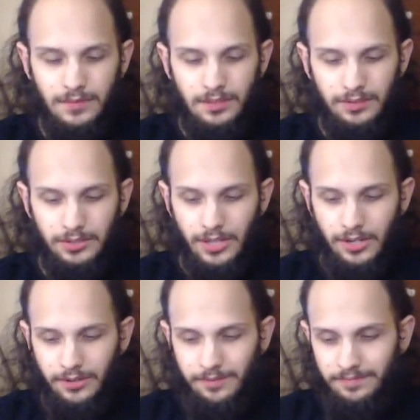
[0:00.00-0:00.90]

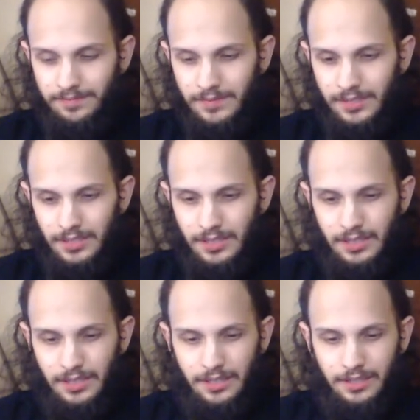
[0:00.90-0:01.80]
So,
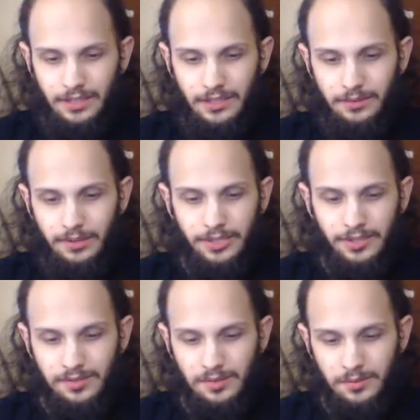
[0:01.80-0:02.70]
and the
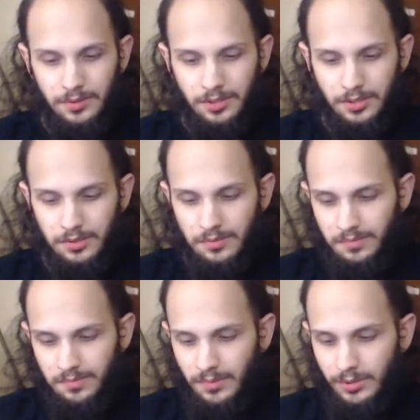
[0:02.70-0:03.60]
rest of it was just
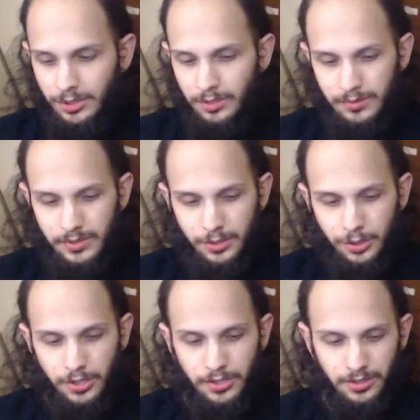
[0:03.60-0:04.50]
more shit with the
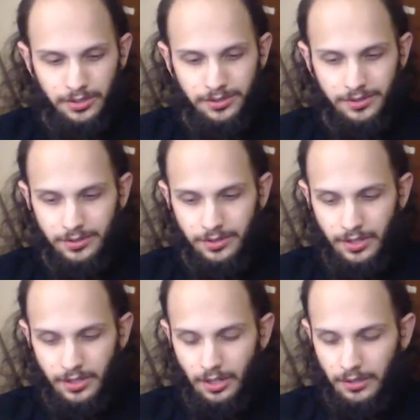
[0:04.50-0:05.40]
shield. She's
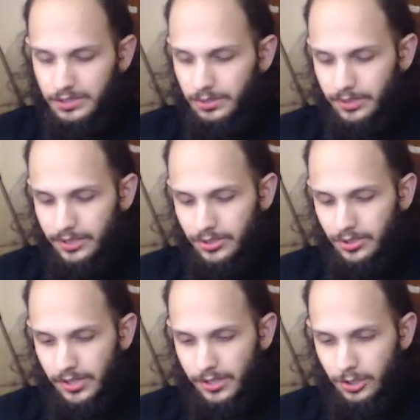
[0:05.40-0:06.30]
like, oh, it's a really
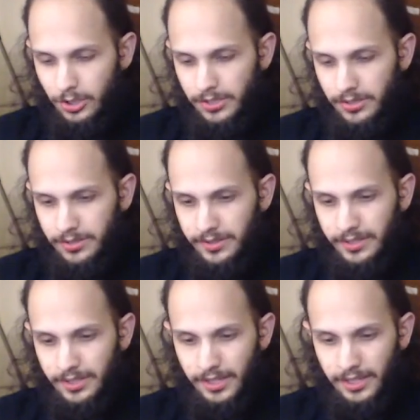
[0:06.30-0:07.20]
strong shield.
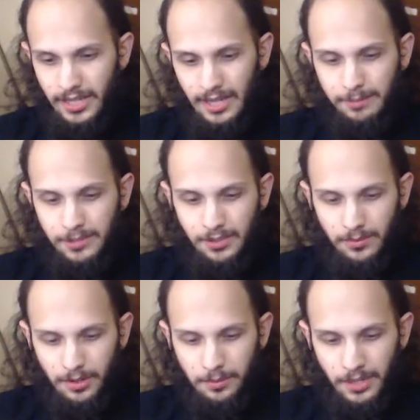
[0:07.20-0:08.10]
Cap's gonna
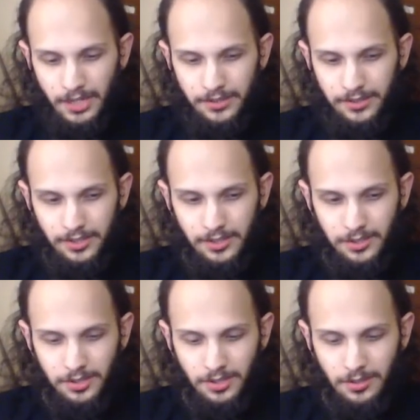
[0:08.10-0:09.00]
work behind the
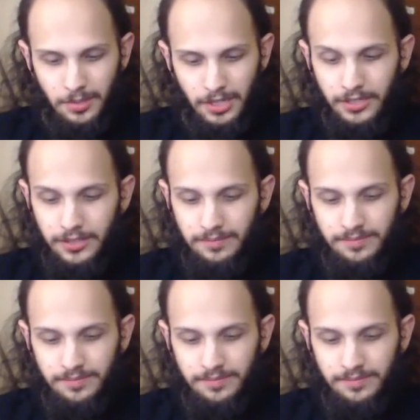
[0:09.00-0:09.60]
scenes to undermine it.